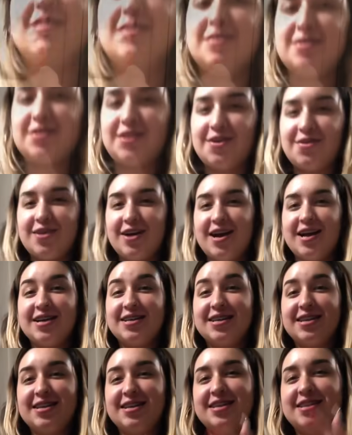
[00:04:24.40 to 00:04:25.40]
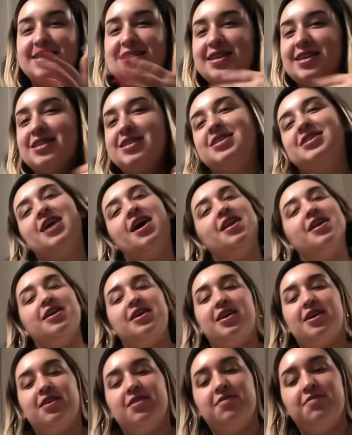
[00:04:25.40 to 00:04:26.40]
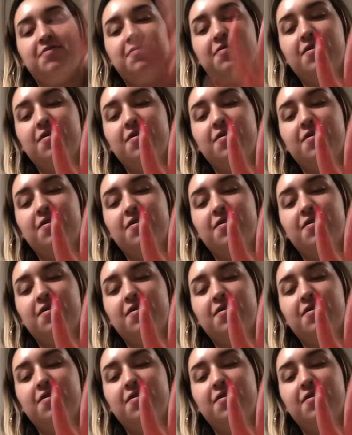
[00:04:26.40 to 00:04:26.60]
So guys, Anicia just got a gift